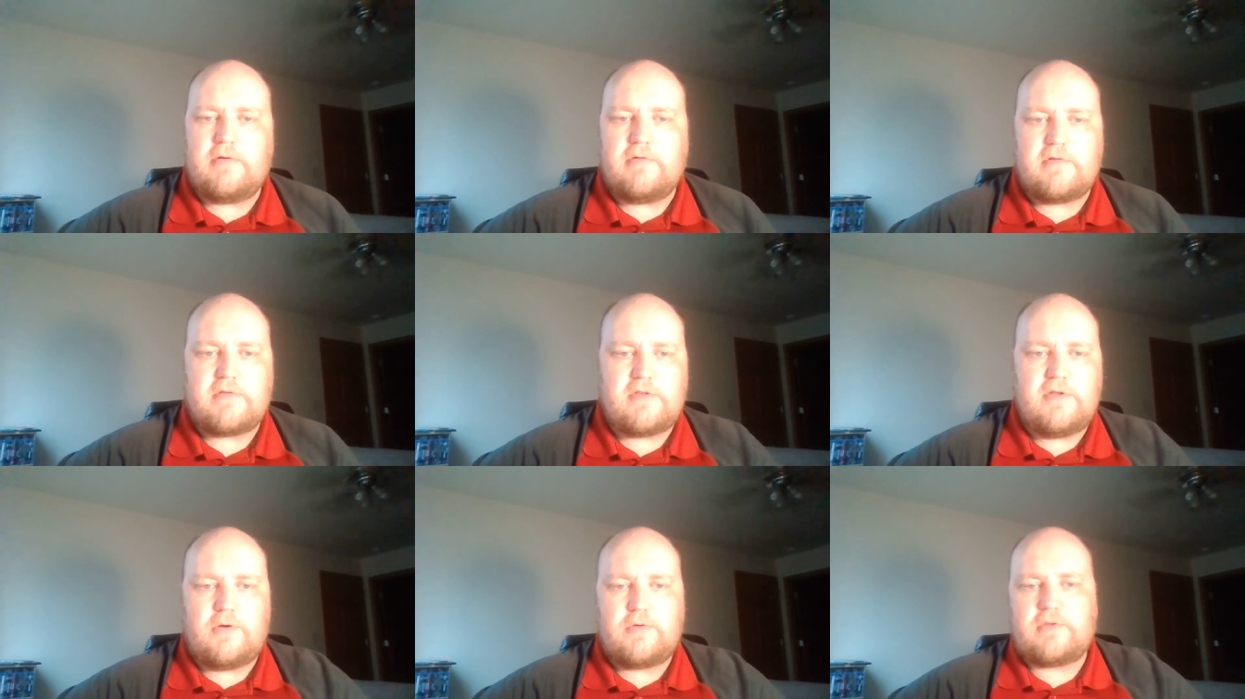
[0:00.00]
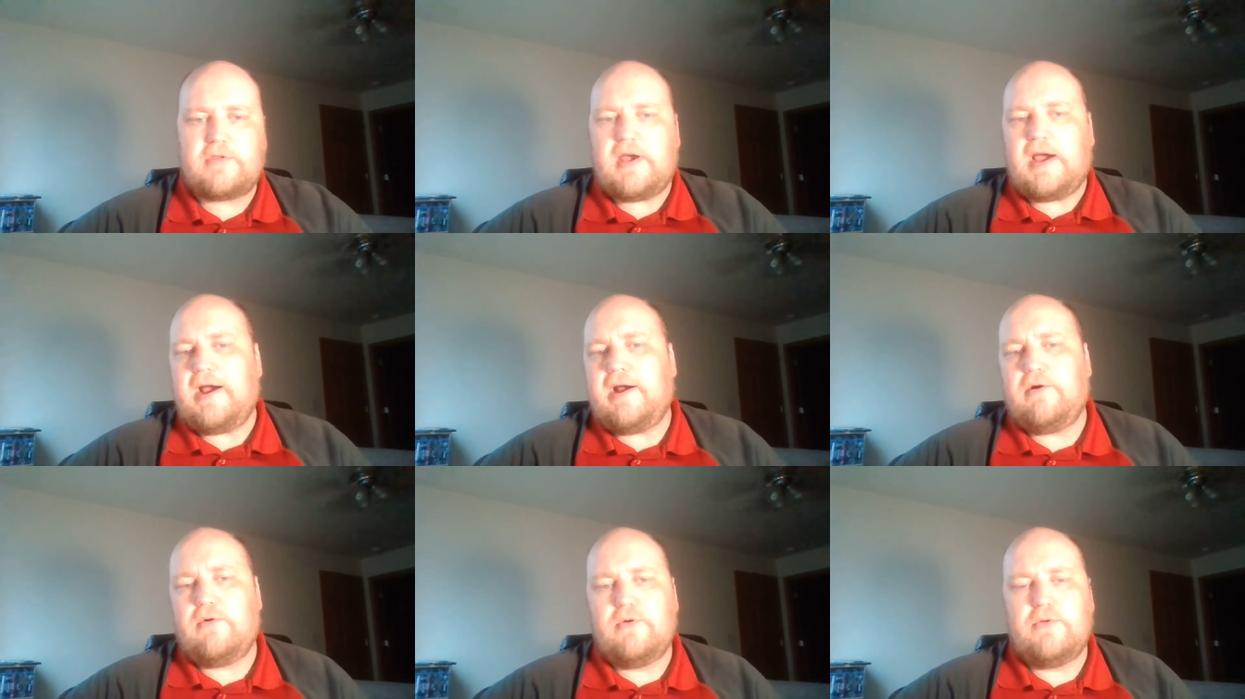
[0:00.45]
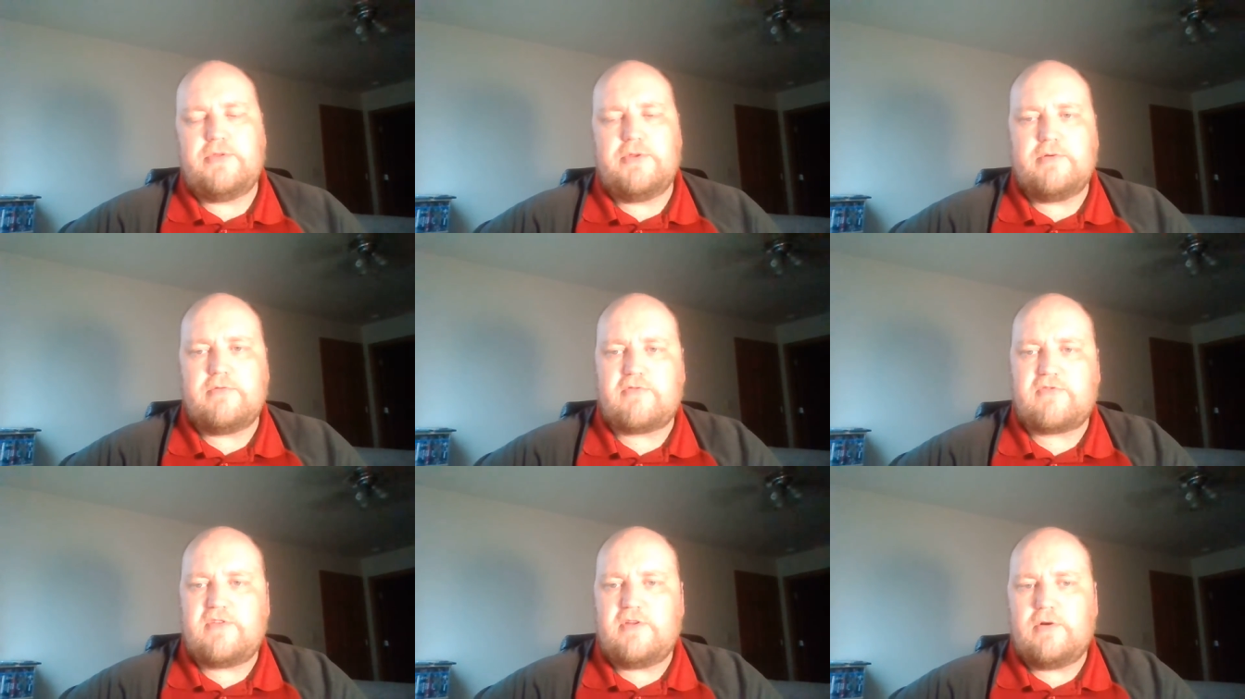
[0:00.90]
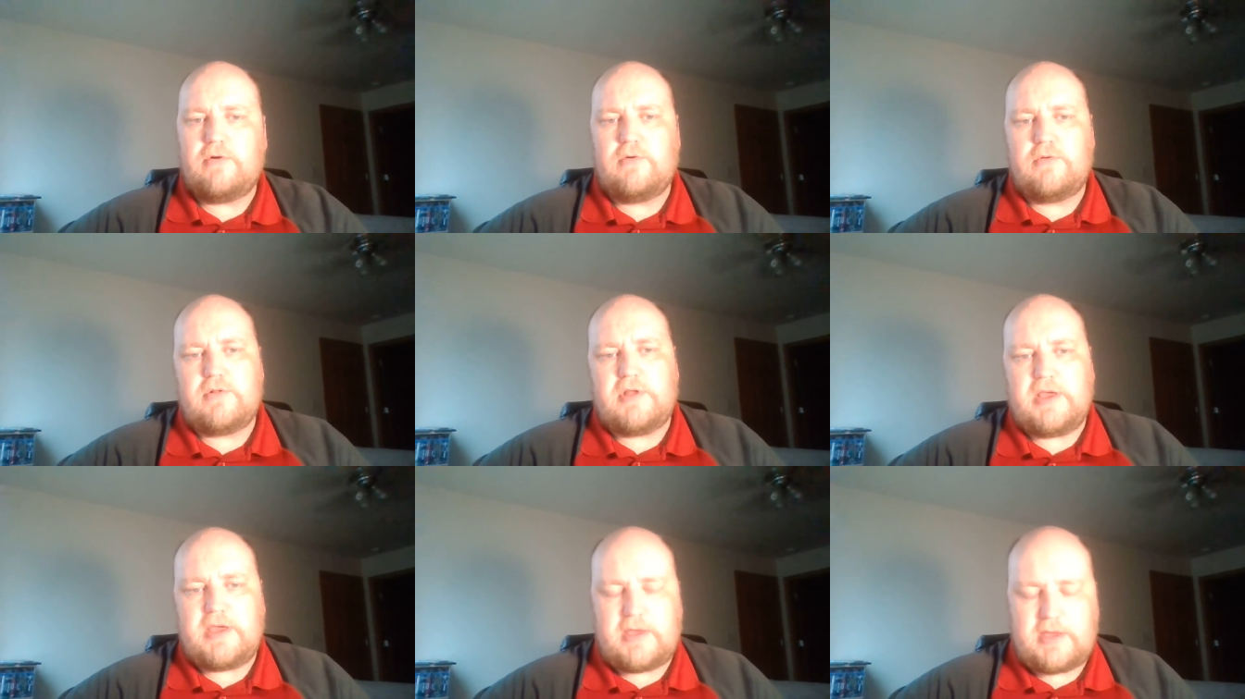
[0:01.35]
There is no town. There's no
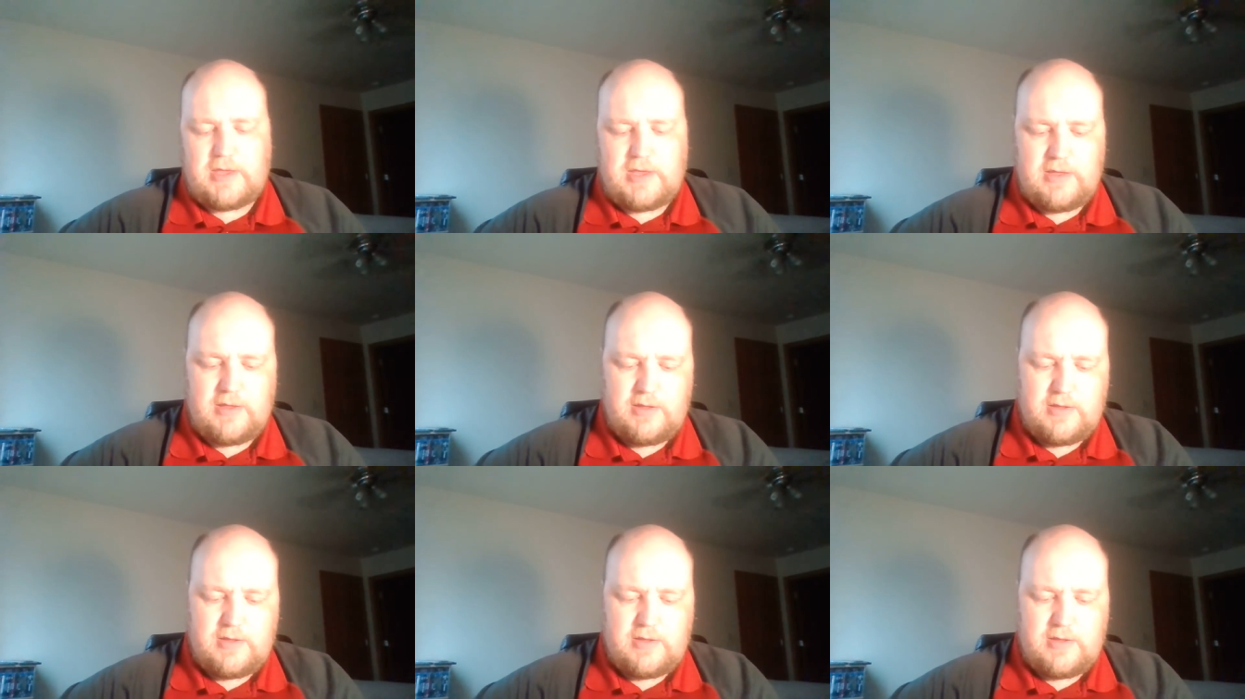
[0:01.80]
like.